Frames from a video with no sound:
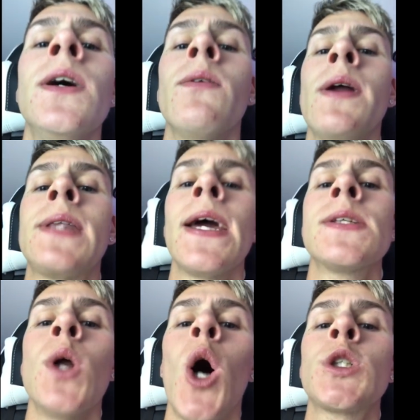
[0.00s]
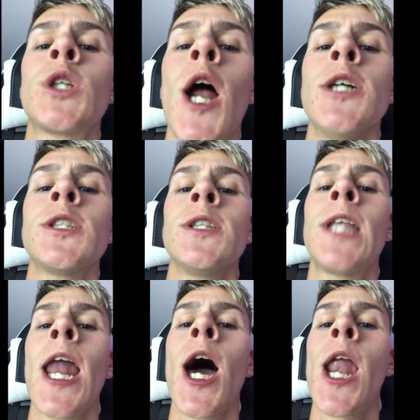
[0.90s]
With these nostrils,
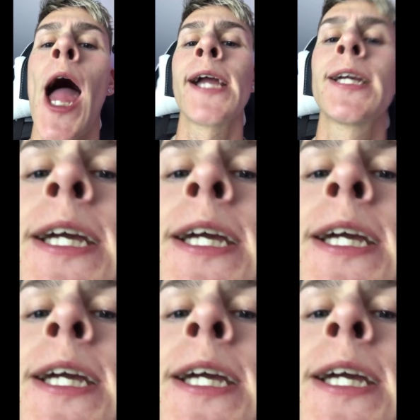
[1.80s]
they look like